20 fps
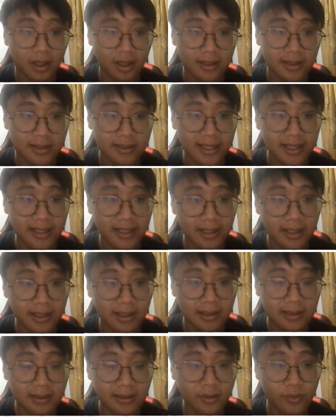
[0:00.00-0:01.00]

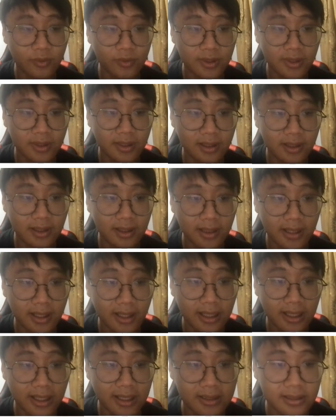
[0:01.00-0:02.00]
Second
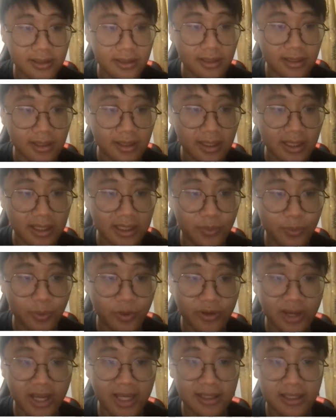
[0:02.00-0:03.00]
is
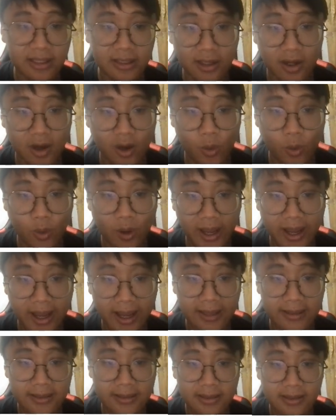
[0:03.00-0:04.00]
prevent the
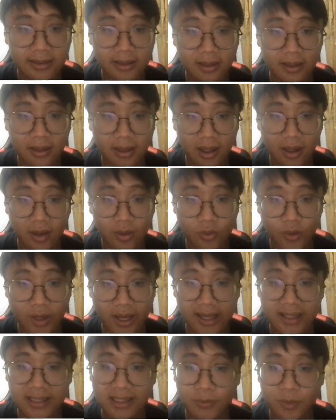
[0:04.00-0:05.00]
overhead of
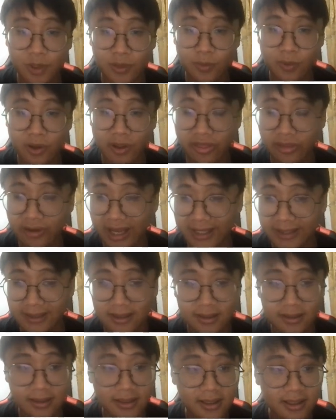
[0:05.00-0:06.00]
creating multiple threads.
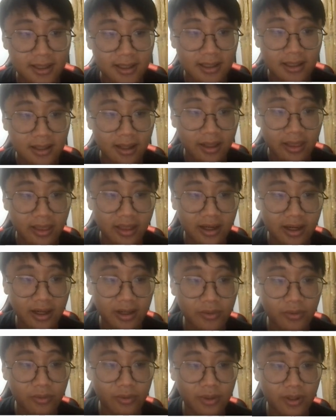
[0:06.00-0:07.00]

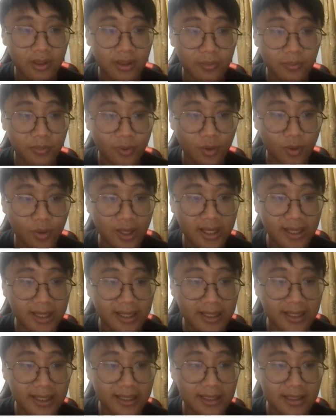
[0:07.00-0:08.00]
Third point
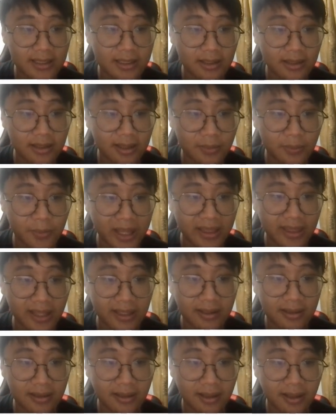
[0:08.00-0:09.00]
is the
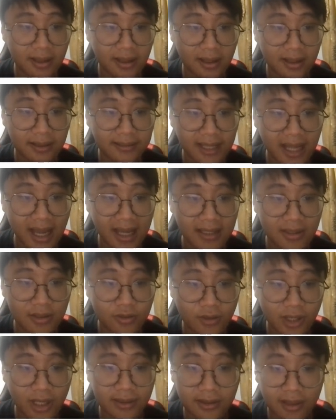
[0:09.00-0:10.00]
method like
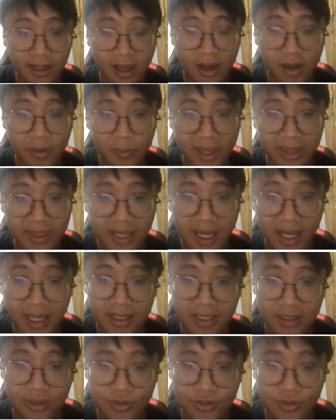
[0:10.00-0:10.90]
shutdown method and the